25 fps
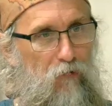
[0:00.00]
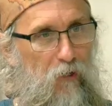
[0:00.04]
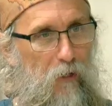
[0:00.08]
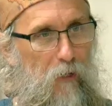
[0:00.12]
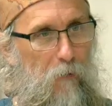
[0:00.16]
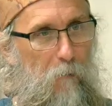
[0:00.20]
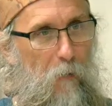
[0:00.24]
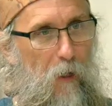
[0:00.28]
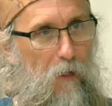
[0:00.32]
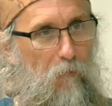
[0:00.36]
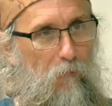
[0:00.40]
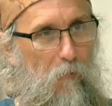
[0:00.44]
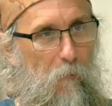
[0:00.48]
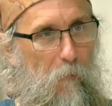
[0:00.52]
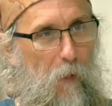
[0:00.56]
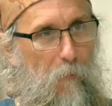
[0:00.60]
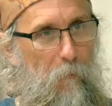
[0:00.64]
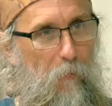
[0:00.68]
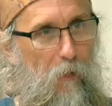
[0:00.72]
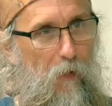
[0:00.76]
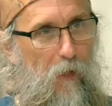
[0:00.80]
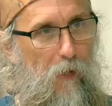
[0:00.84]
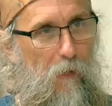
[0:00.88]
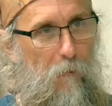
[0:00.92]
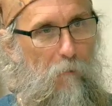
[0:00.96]
Anybody
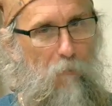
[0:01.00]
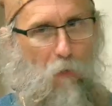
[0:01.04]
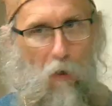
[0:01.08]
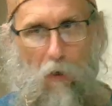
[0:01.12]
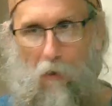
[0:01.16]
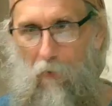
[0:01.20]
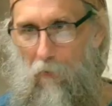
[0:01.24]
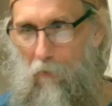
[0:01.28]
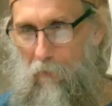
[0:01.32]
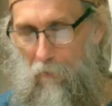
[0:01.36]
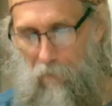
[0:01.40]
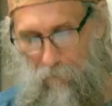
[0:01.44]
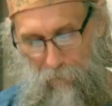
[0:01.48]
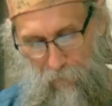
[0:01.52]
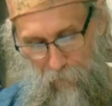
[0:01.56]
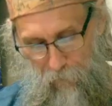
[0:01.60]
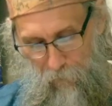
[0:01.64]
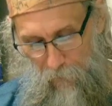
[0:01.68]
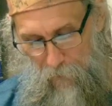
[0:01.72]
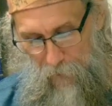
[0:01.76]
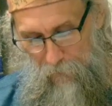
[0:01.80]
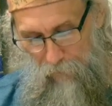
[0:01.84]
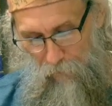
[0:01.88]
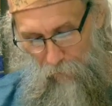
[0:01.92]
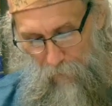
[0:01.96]
remember him? Oh, great